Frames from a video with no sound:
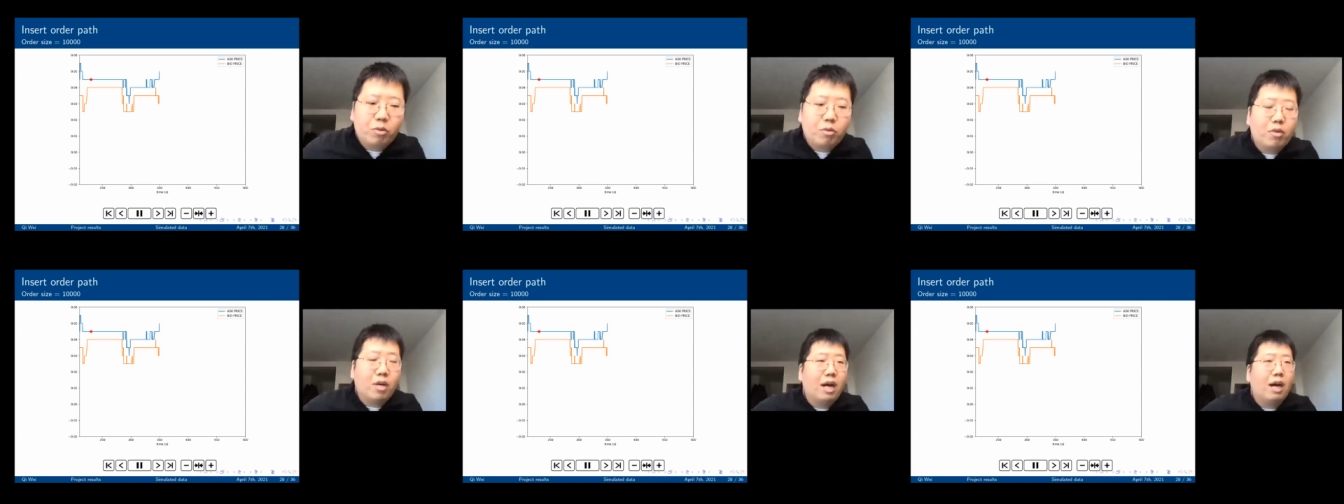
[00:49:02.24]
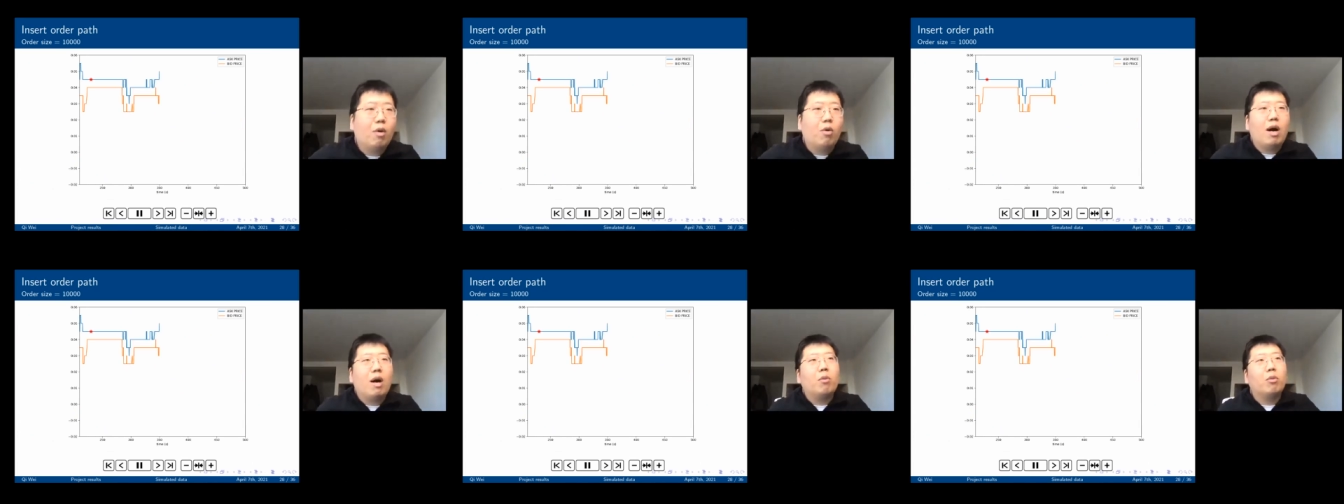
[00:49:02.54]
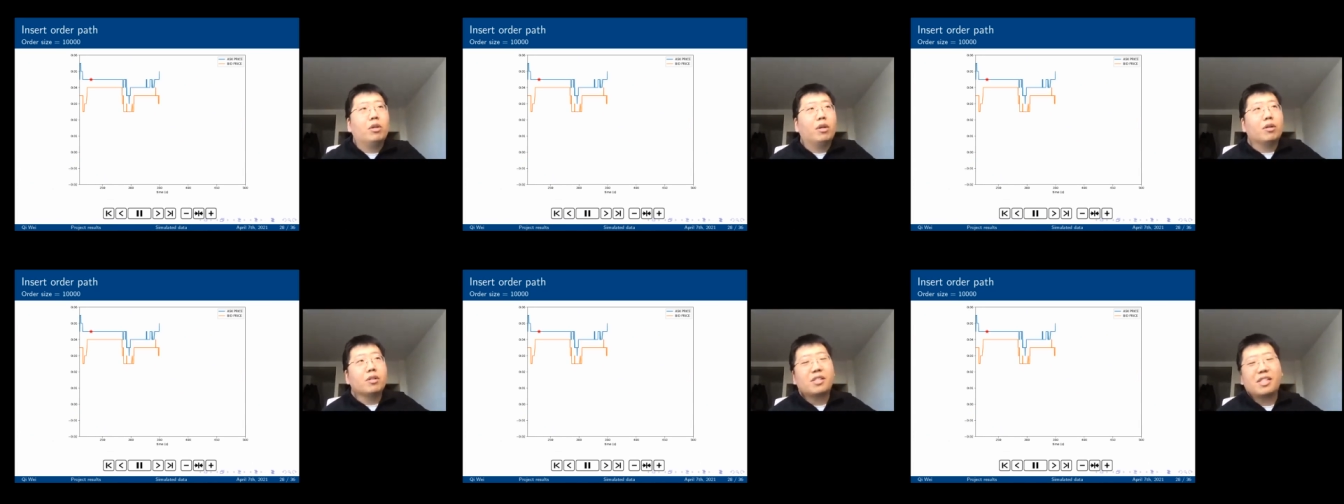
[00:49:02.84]
I
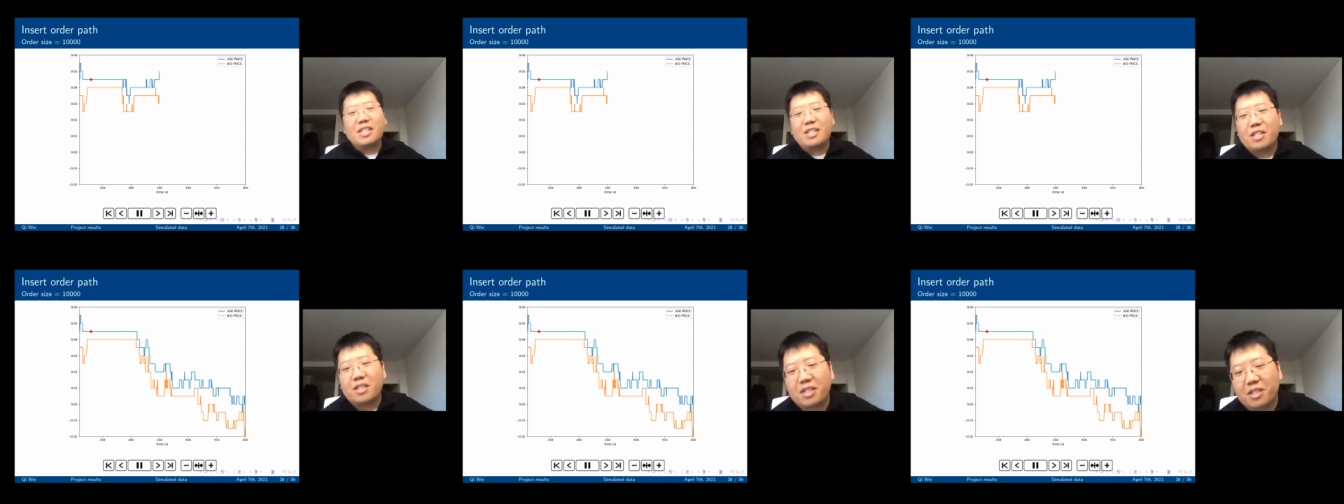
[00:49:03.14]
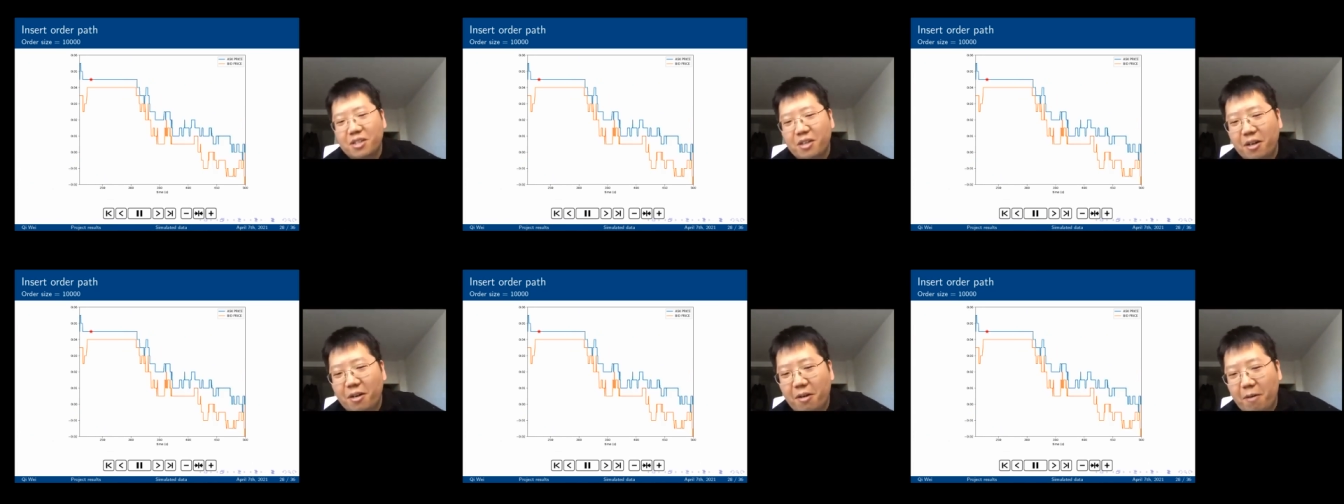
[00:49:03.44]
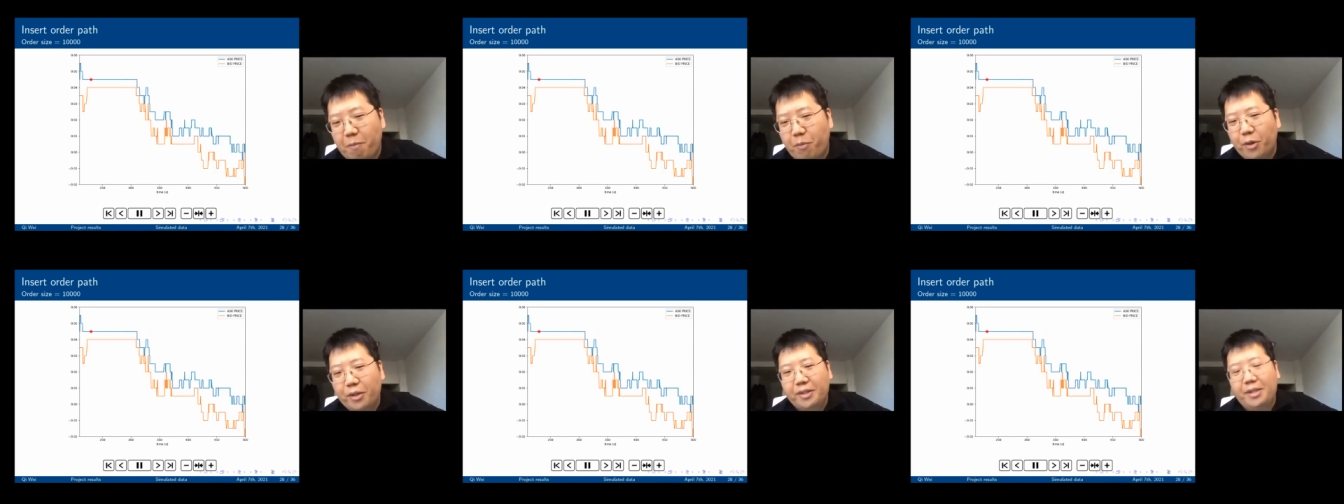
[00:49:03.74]
would not say this is a
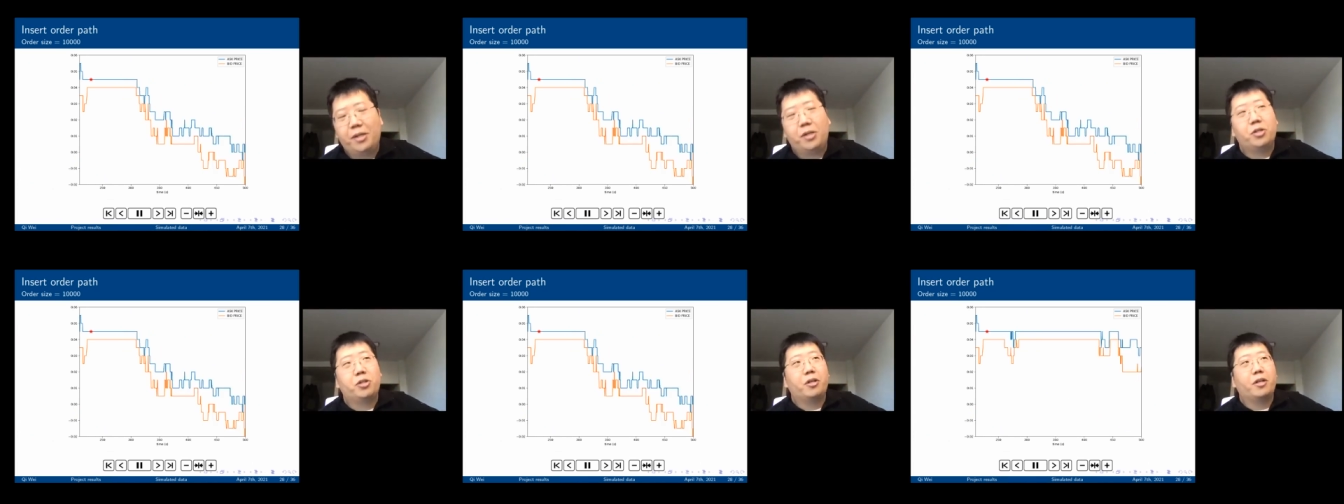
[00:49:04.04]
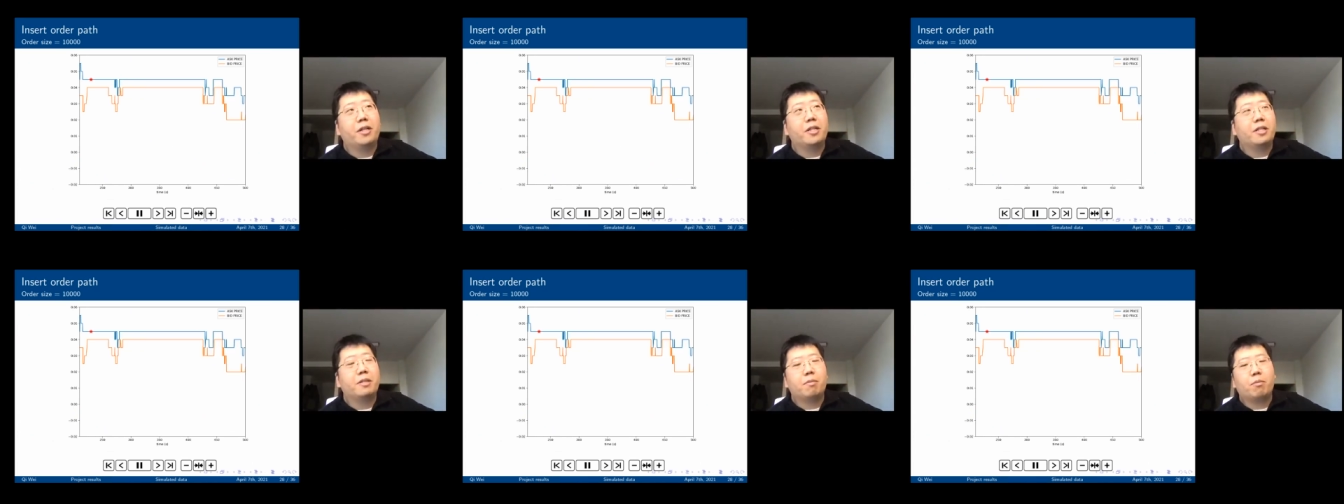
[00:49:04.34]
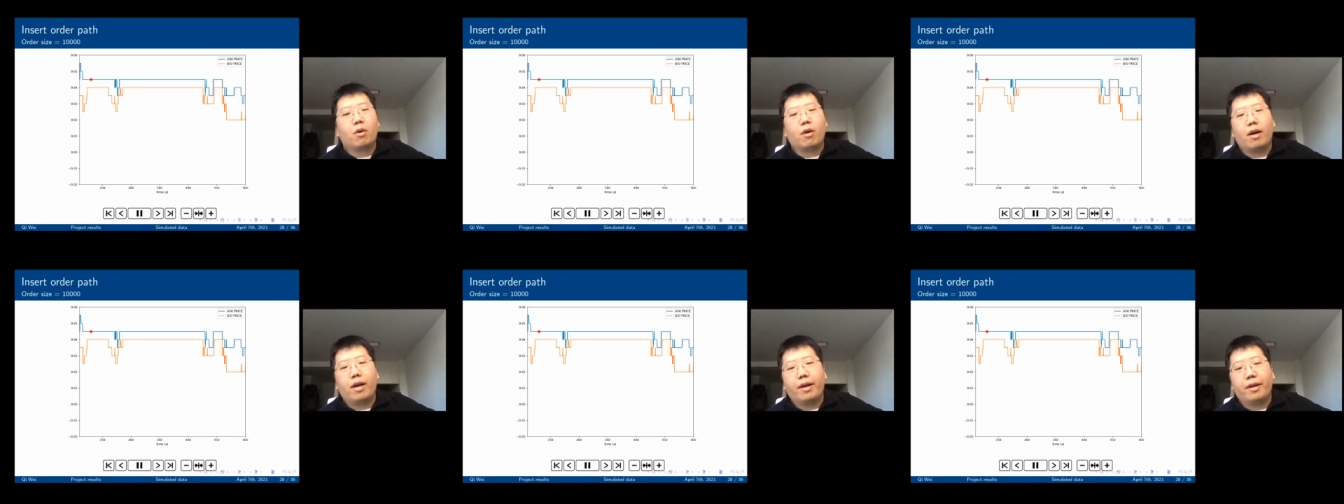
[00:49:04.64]
prediction. It is
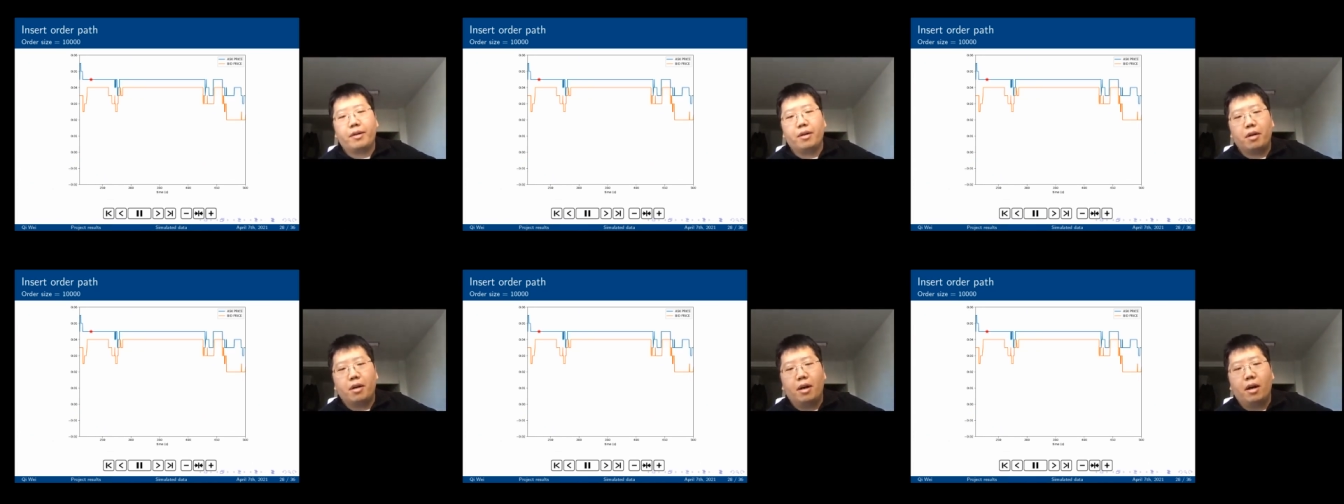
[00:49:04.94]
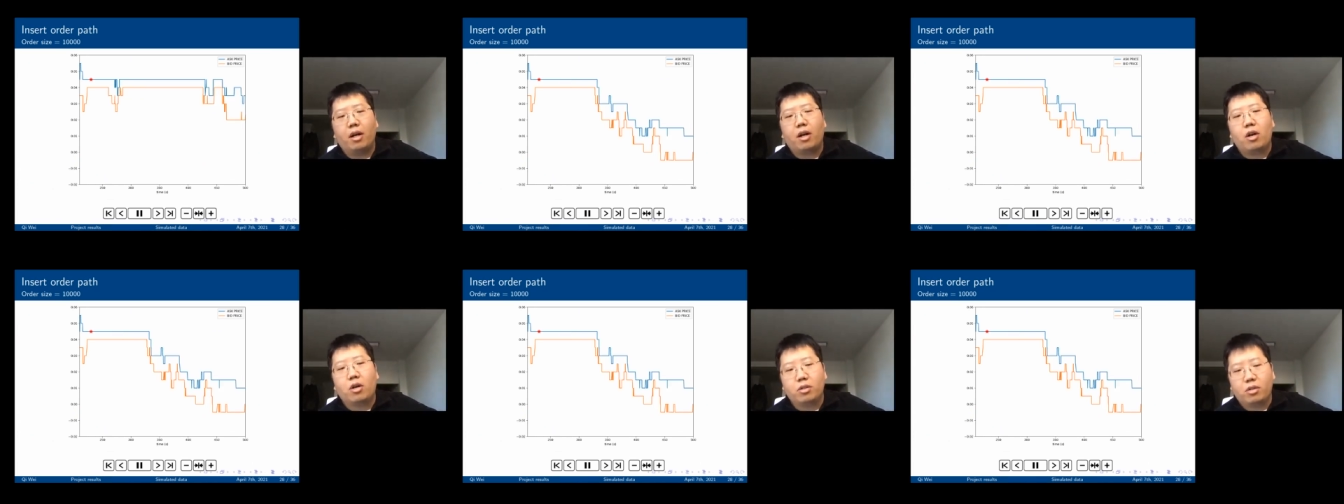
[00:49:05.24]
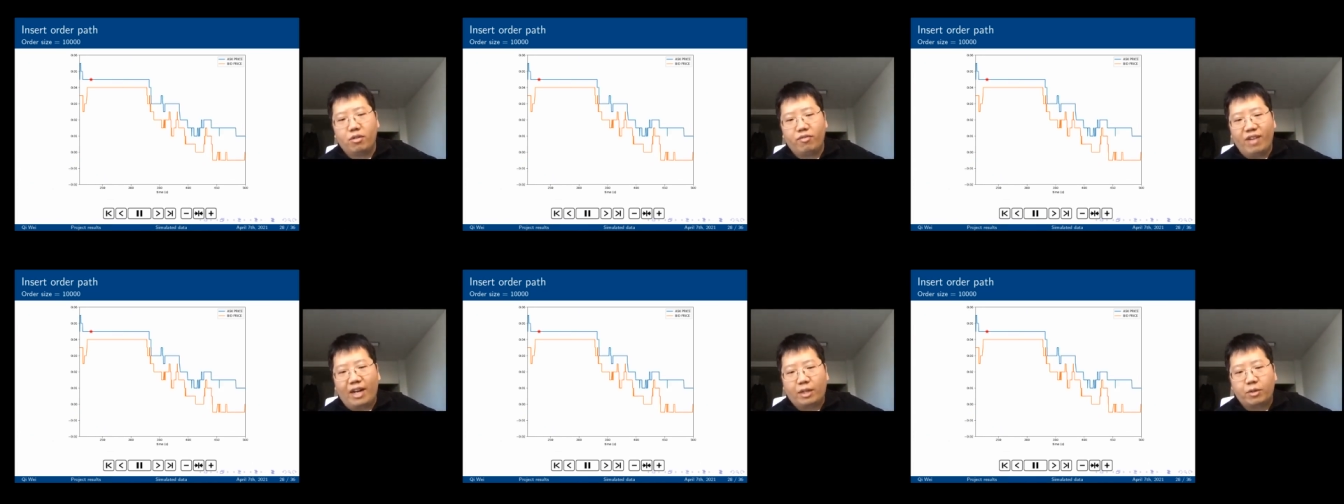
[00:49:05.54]
more like a
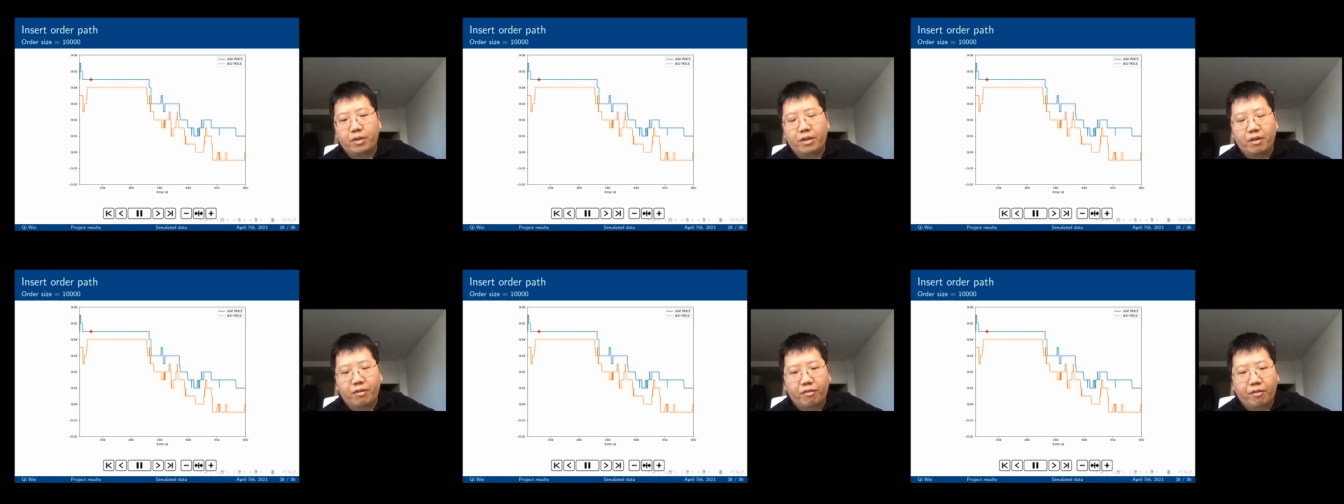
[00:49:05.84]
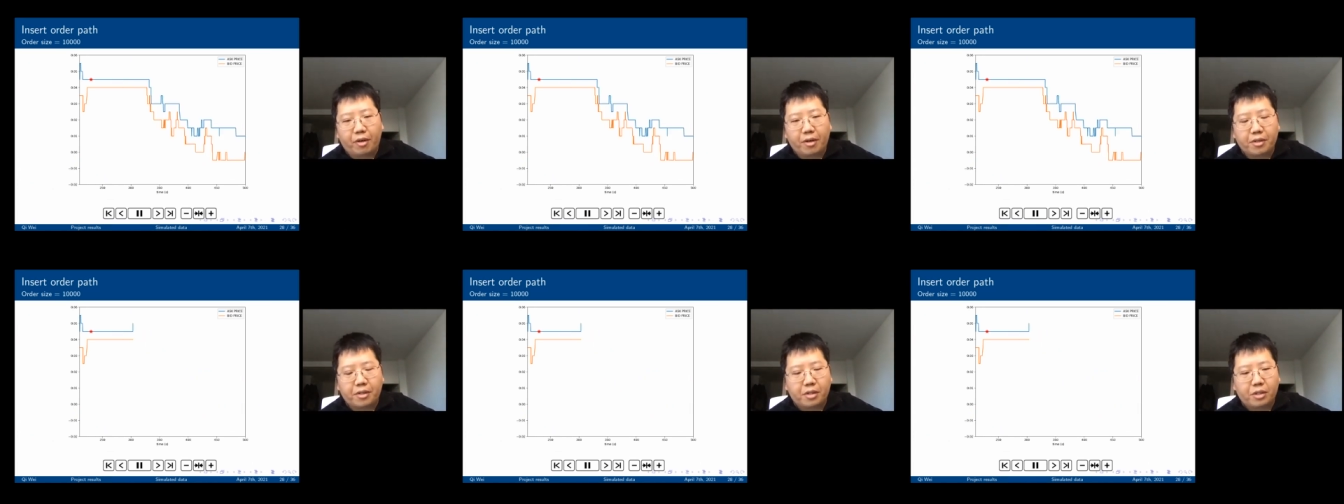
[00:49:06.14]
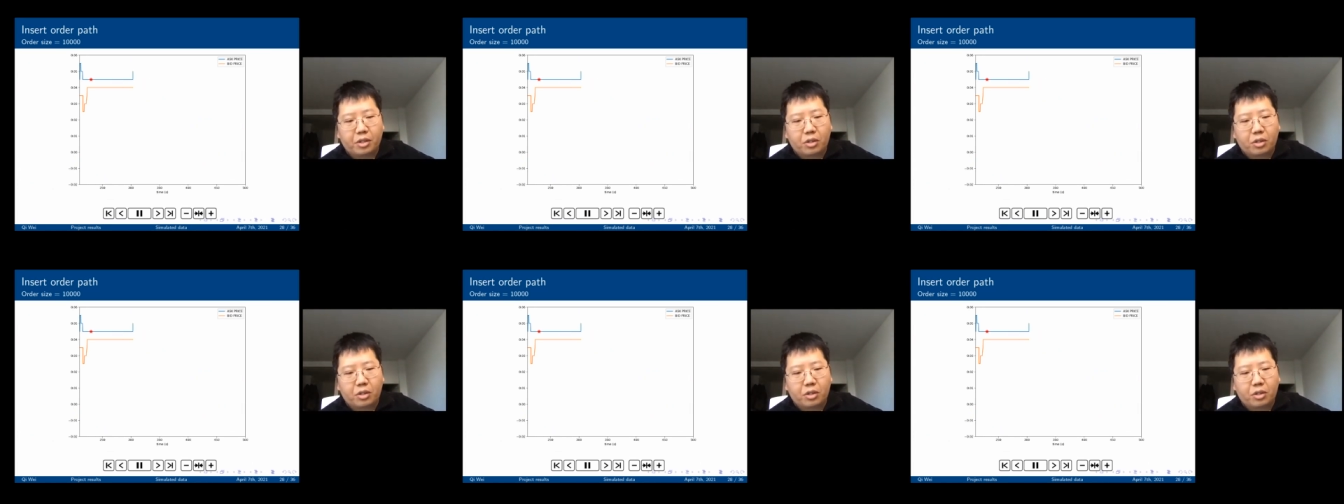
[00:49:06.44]
counterfactual inference.